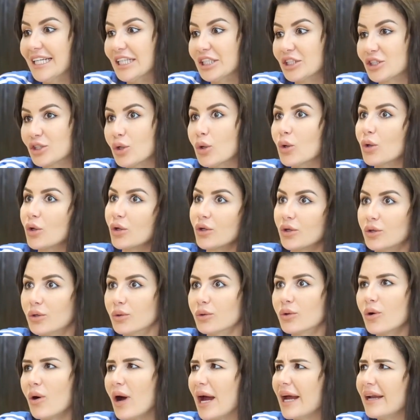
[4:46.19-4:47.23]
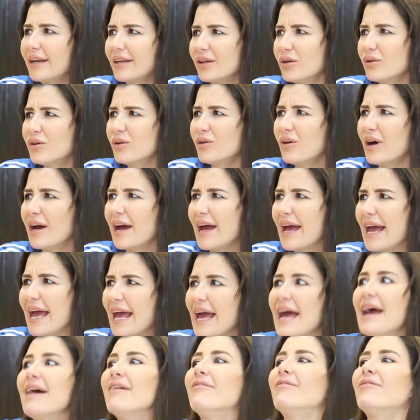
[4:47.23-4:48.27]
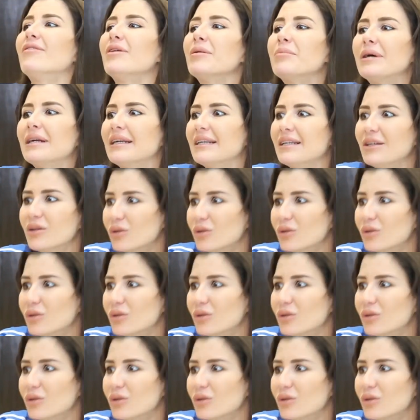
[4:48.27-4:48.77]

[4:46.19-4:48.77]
So Hugo, and Hugo, everybody